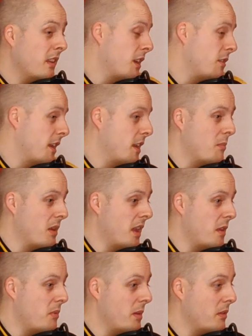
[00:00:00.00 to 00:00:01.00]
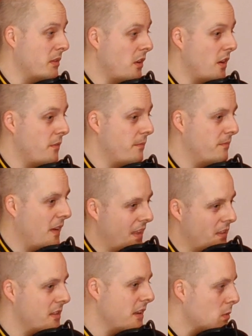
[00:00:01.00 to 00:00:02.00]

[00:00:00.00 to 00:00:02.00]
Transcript: It's like you said at the beginning, people sort of finding